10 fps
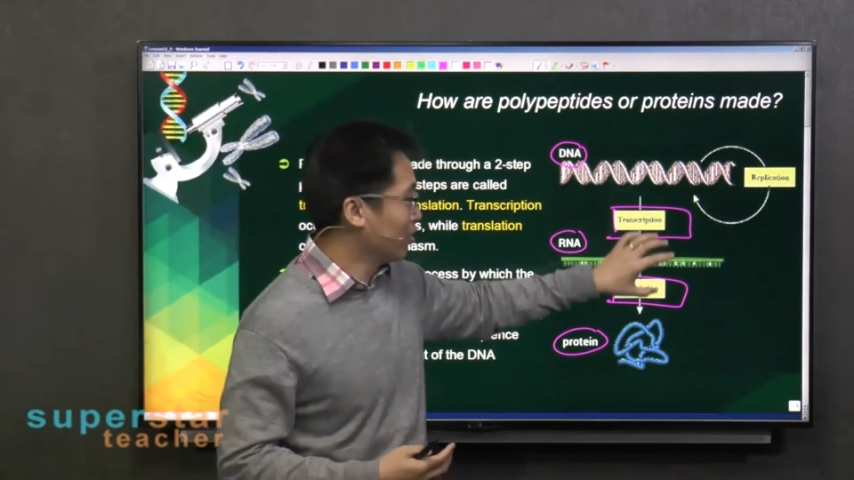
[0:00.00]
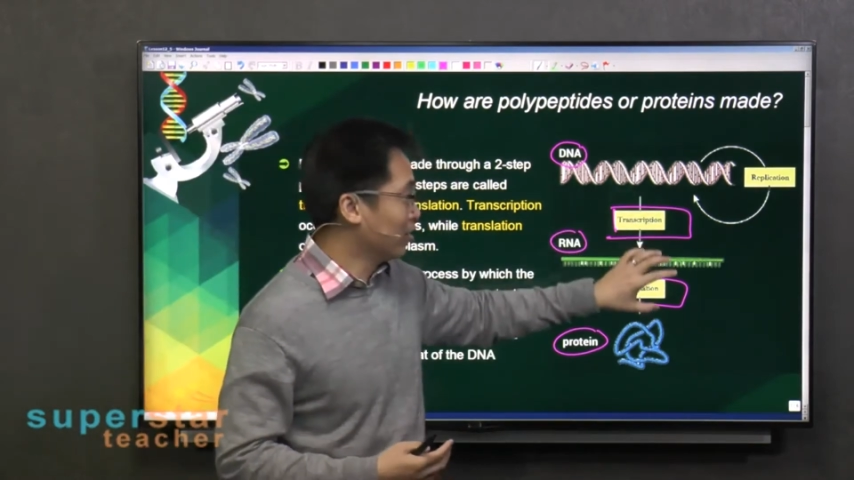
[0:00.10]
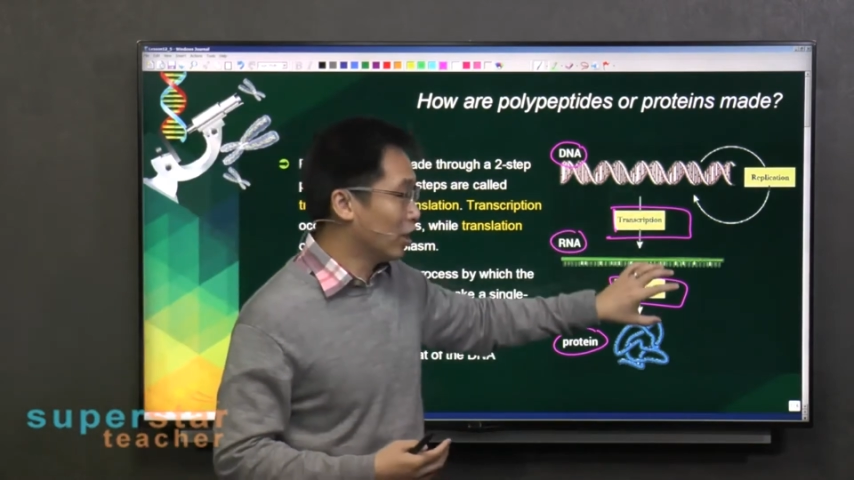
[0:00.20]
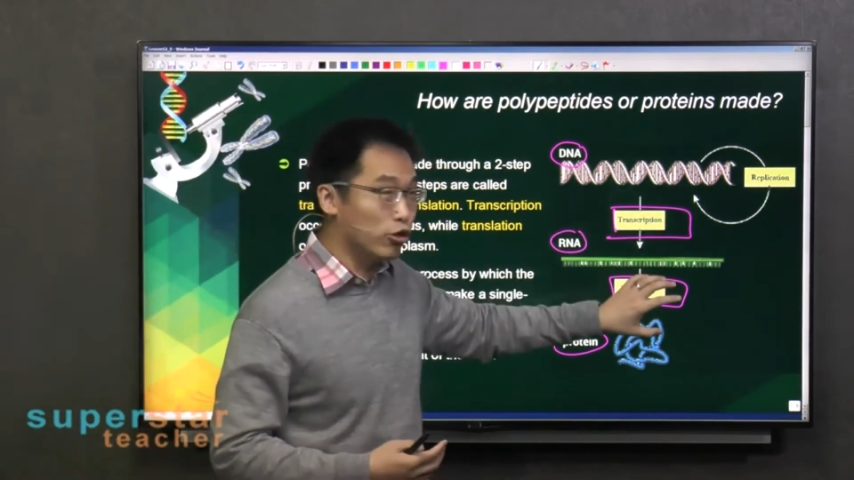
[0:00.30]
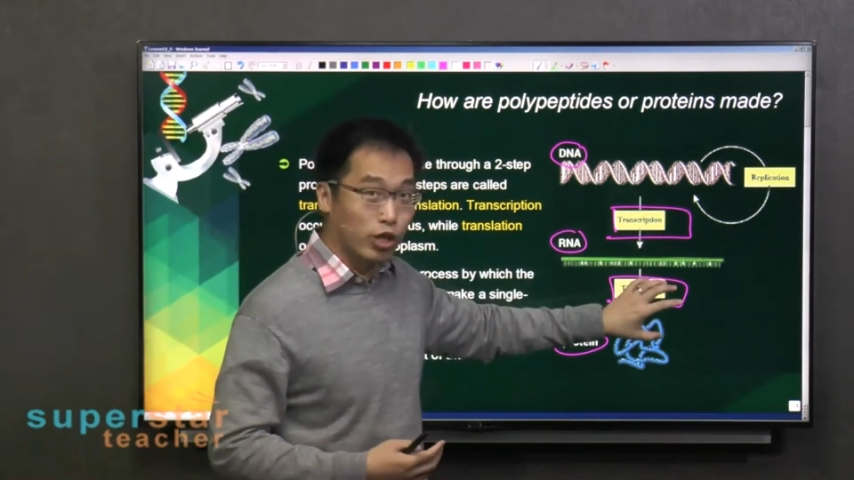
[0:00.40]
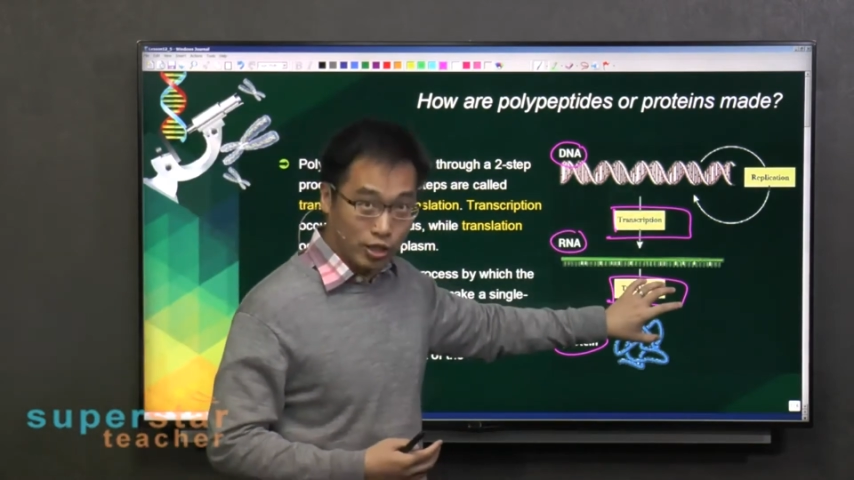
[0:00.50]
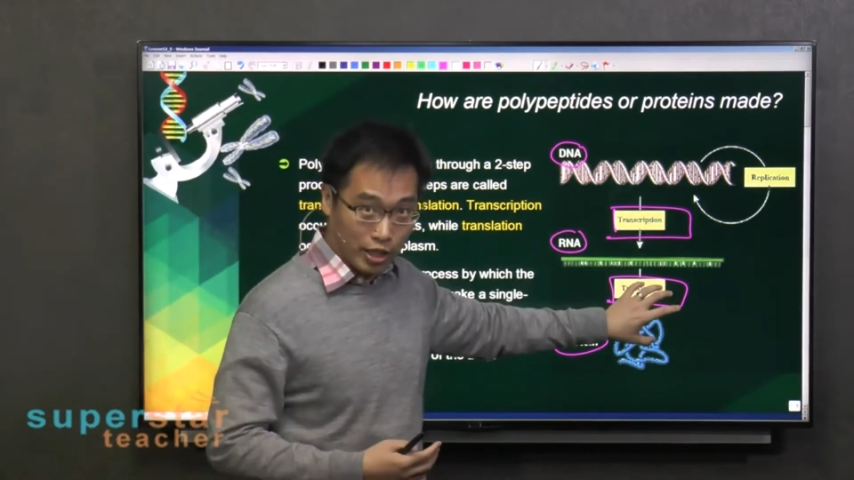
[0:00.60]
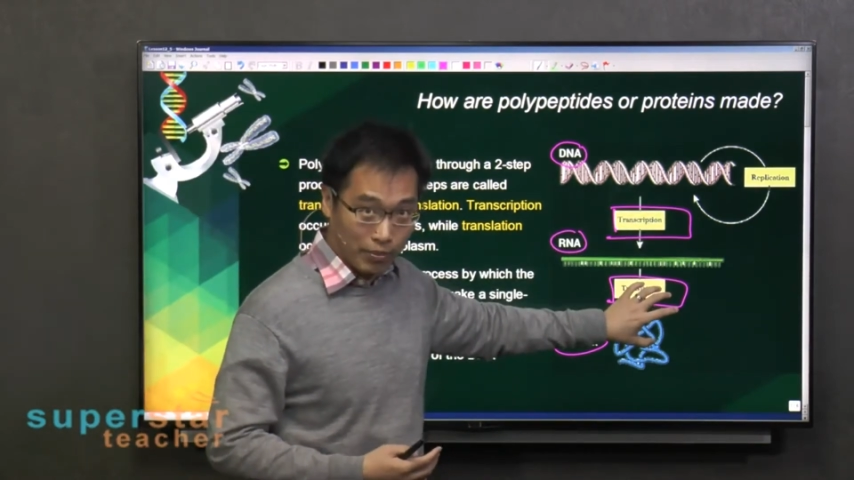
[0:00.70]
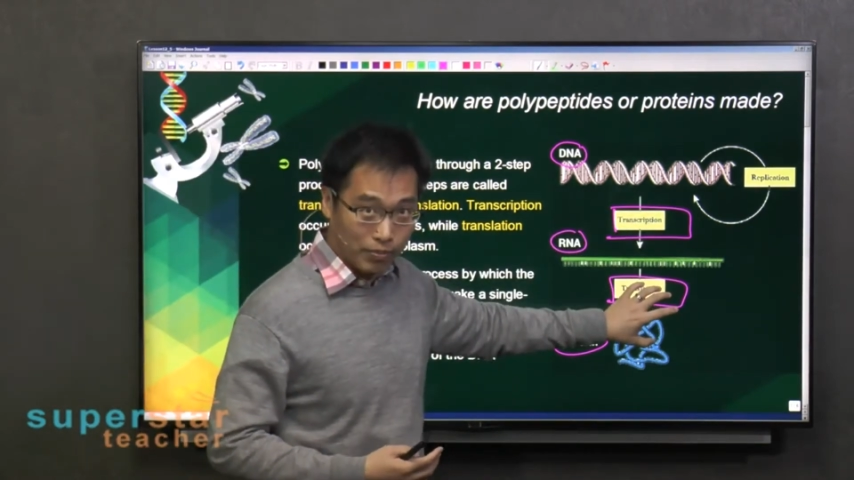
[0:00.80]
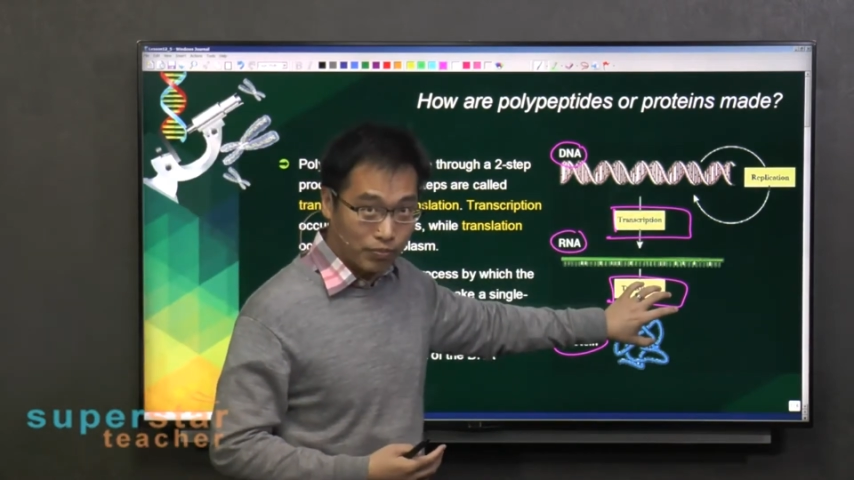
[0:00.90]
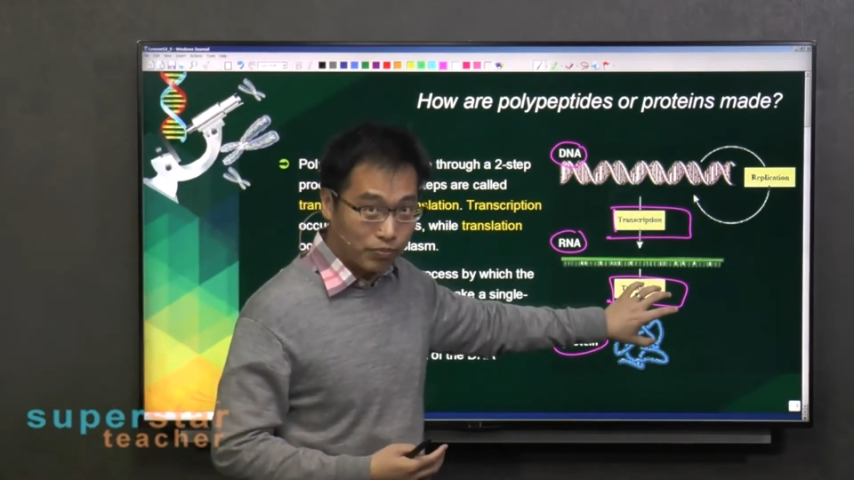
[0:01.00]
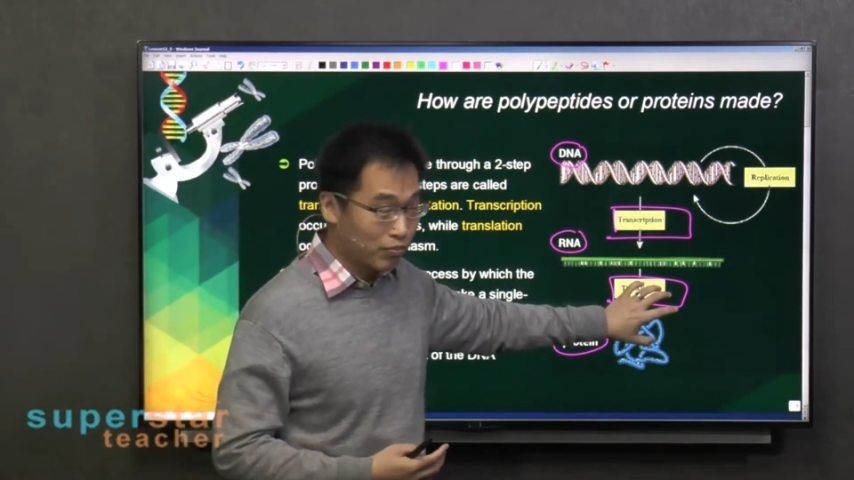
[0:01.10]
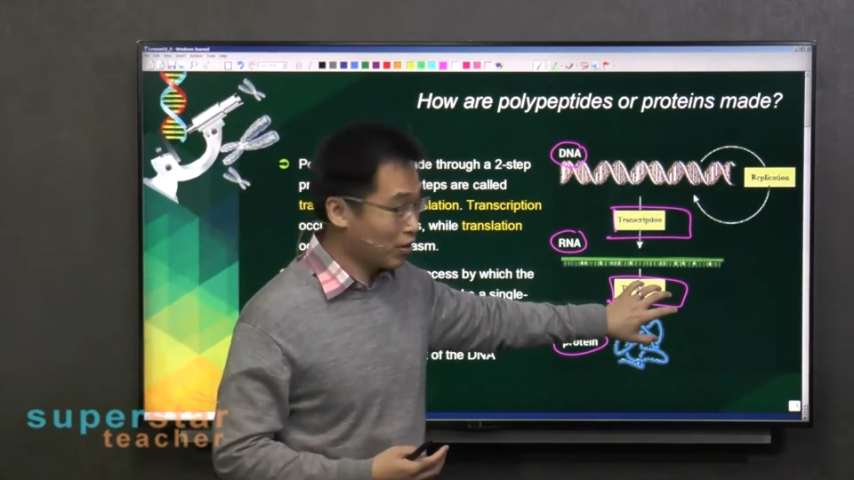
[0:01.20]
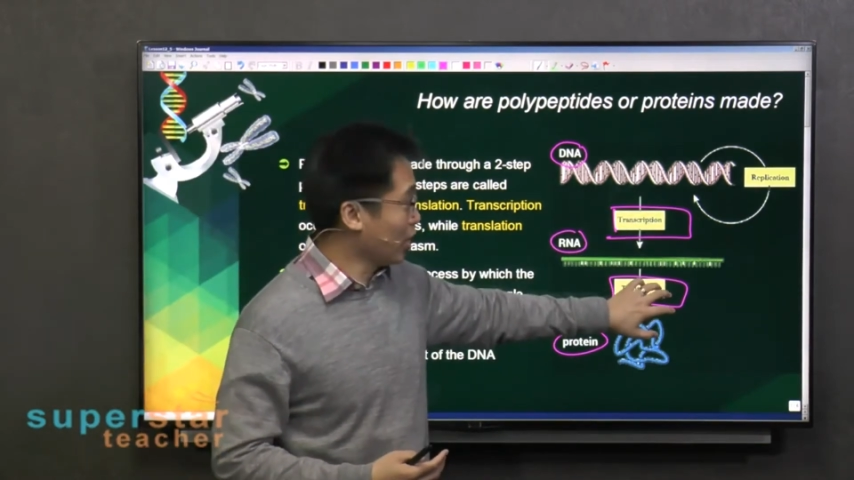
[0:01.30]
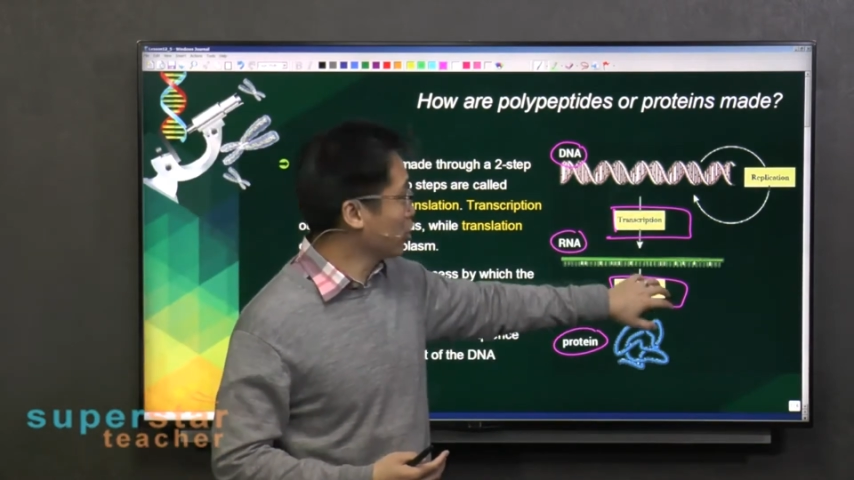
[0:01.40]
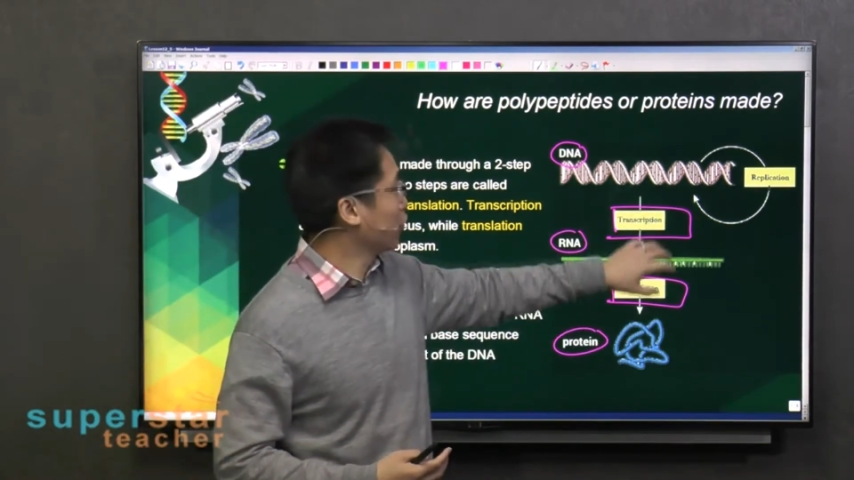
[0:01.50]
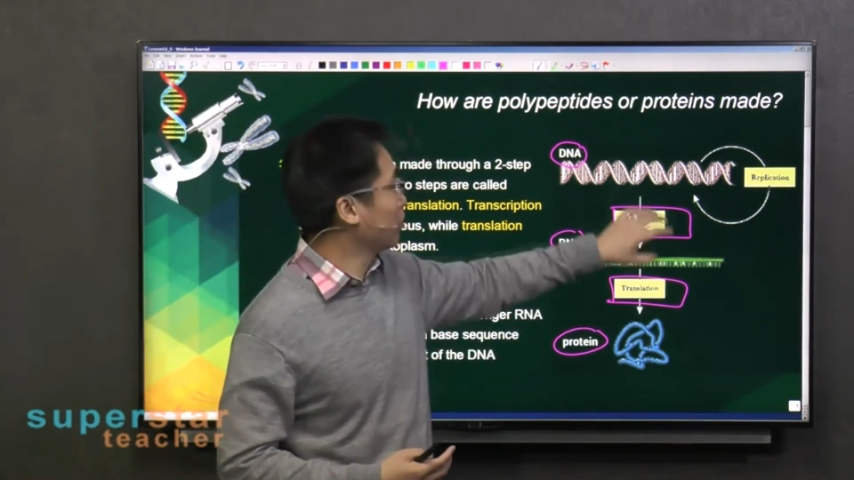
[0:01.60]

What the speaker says: then you translate. Okay, so from